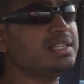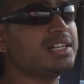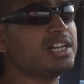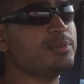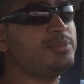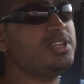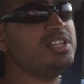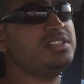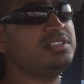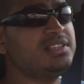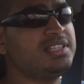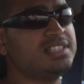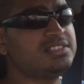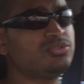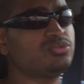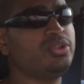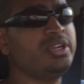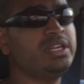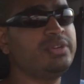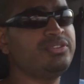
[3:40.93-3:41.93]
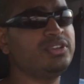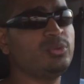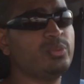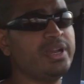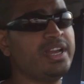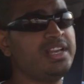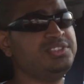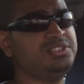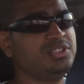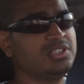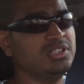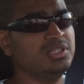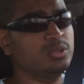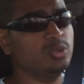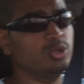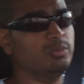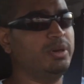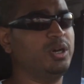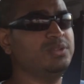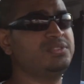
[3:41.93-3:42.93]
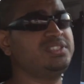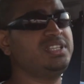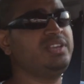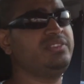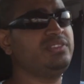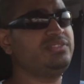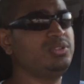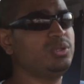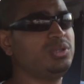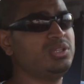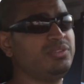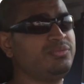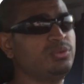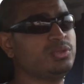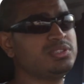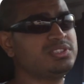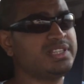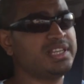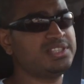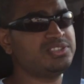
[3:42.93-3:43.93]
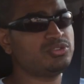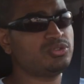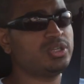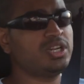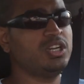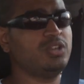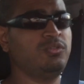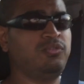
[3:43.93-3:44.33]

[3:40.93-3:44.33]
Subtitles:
I mean, there's 3 different ways you can go about saving fuel in a full-size truck.